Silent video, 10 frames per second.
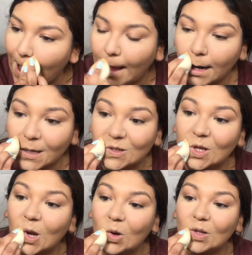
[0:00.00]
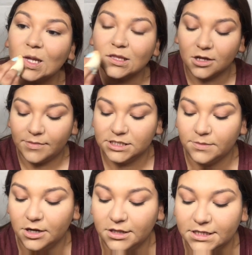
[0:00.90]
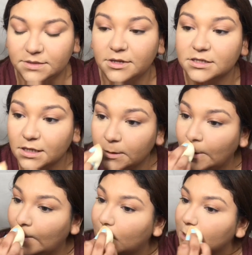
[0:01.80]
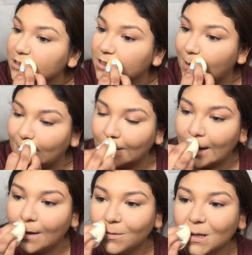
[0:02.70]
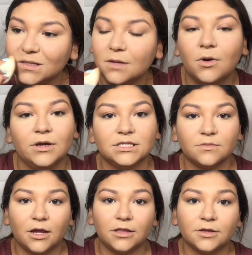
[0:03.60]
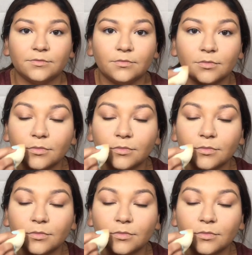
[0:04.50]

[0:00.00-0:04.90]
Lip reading: I like to get early in there my smile lines because I do crease there a lot because I'm always smiling.